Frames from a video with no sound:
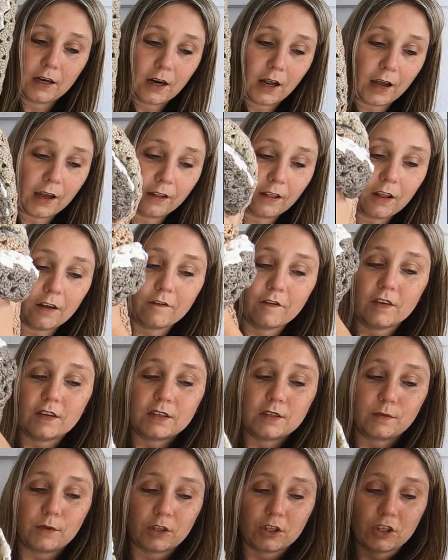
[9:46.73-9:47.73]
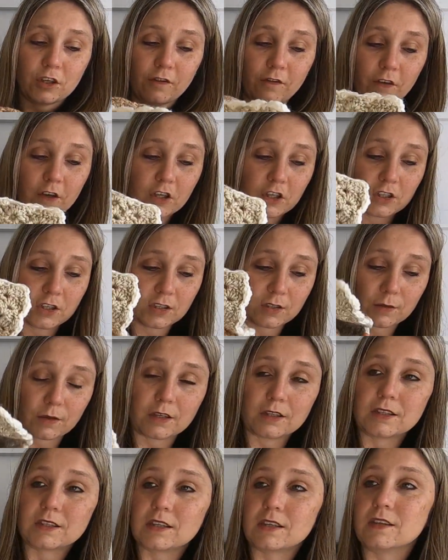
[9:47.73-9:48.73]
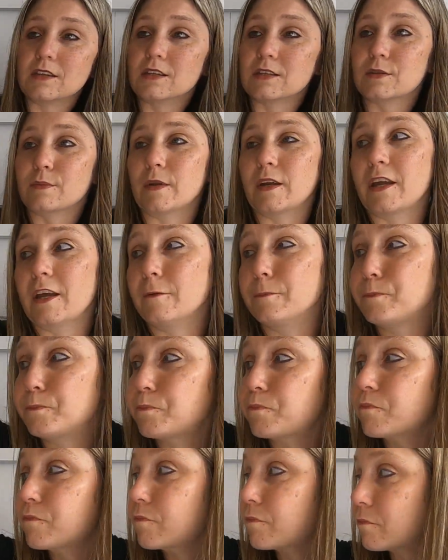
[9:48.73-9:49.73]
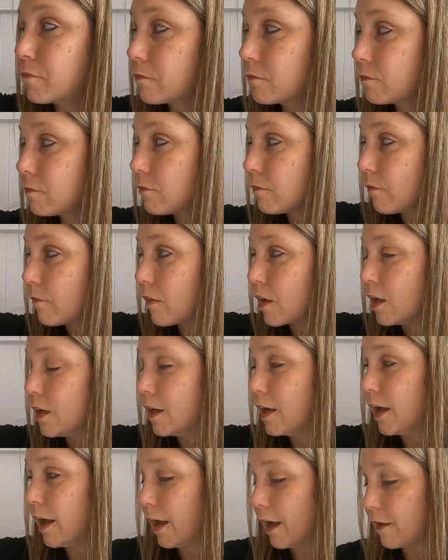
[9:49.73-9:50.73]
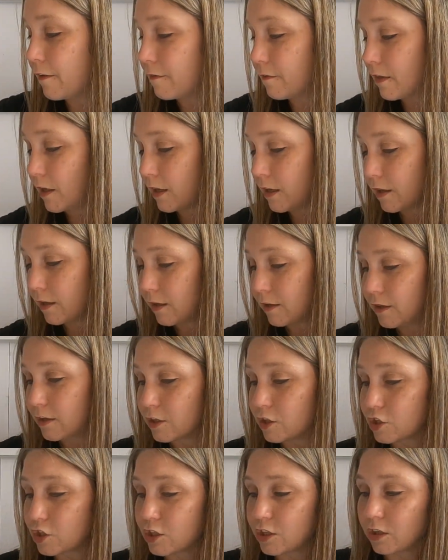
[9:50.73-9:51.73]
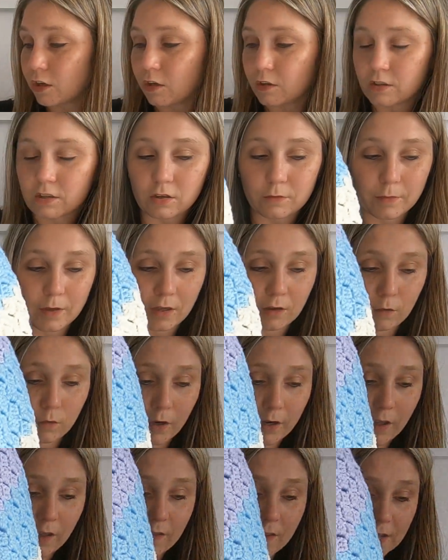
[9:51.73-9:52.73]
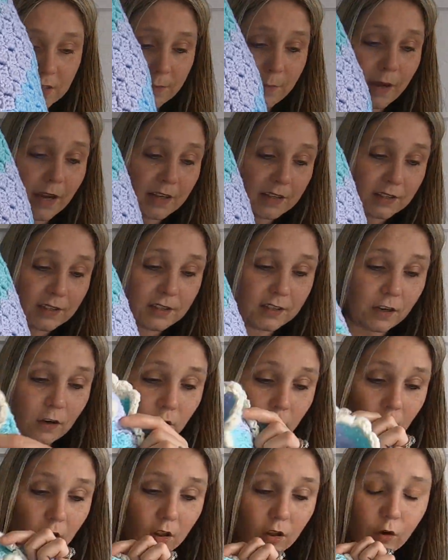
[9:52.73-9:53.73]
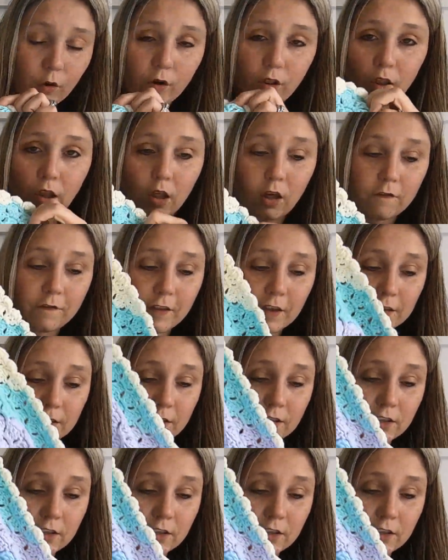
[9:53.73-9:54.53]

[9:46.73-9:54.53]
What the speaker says: I love this one. She finished this one and sent this one in. And then she also made one in this pastel color. I love this